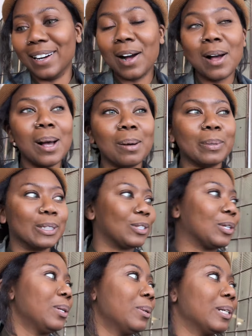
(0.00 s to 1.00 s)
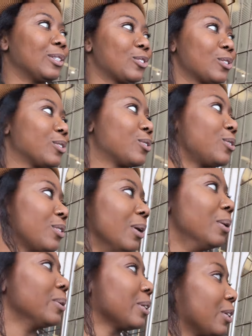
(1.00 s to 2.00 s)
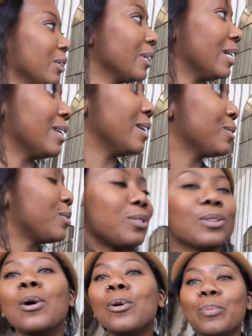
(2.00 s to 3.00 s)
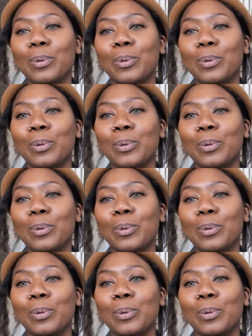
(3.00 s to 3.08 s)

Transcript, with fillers: but two, it's just so curated, so